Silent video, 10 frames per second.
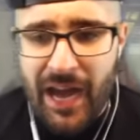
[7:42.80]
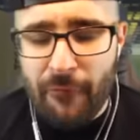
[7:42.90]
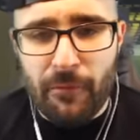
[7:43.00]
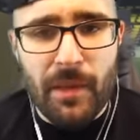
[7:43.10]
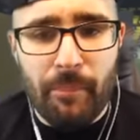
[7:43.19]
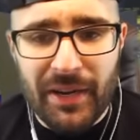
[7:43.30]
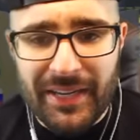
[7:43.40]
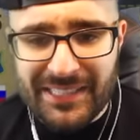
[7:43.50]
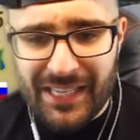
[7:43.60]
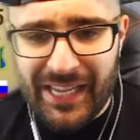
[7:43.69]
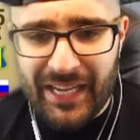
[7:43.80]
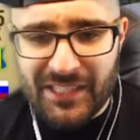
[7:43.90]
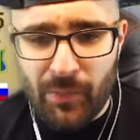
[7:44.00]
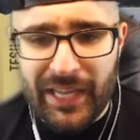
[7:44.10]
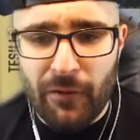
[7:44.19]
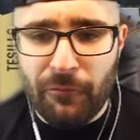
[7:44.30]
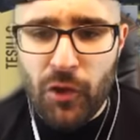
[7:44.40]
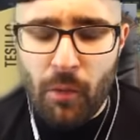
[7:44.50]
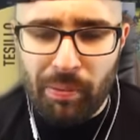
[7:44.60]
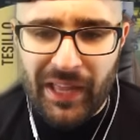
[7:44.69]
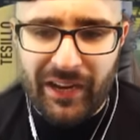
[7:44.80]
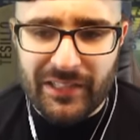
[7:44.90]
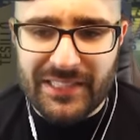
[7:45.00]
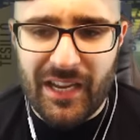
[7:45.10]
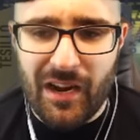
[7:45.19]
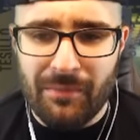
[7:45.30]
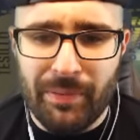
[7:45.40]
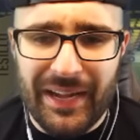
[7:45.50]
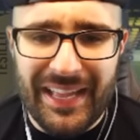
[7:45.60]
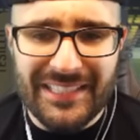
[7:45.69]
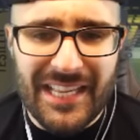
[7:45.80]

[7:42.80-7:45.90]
uh, from the Bundesliga. So we get a few players here, but is